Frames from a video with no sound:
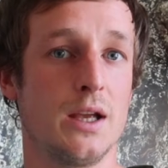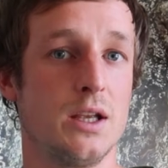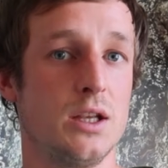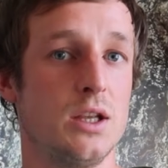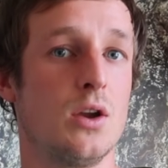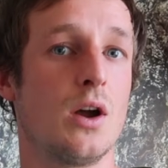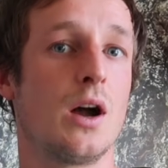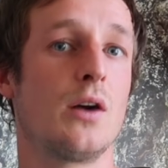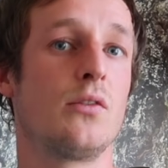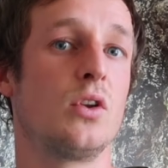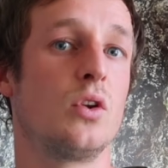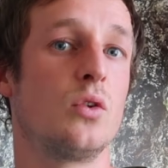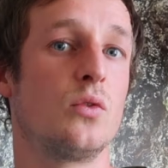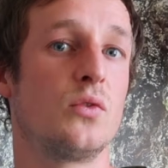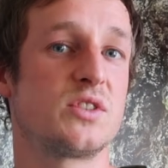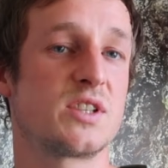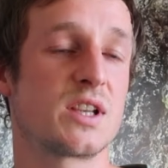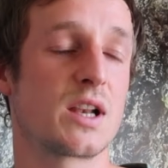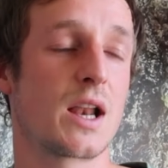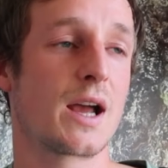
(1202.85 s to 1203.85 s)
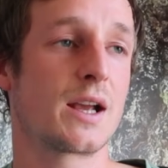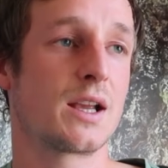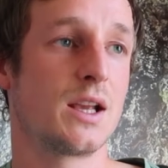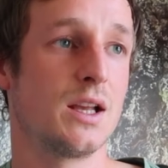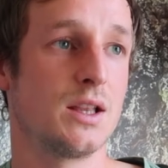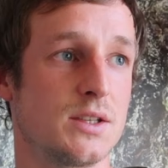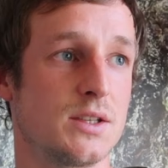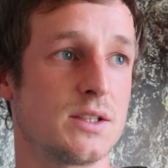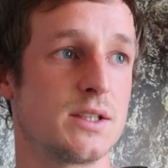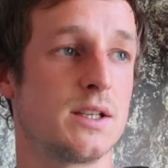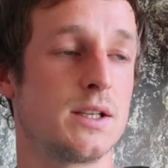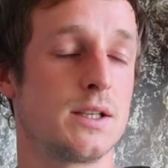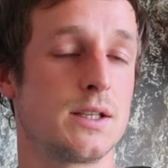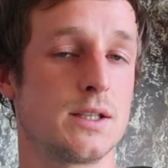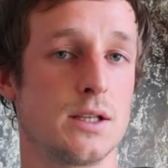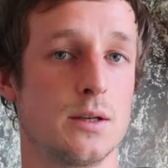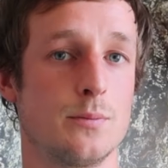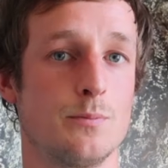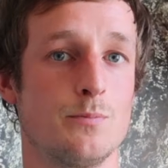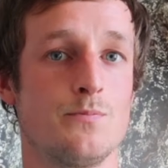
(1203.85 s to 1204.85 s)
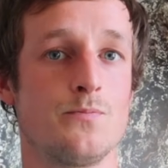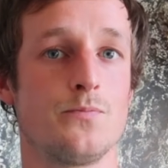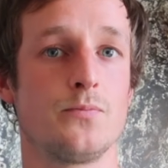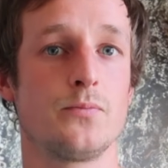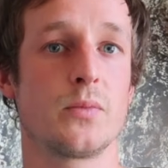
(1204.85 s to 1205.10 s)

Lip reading: you have enough slack system,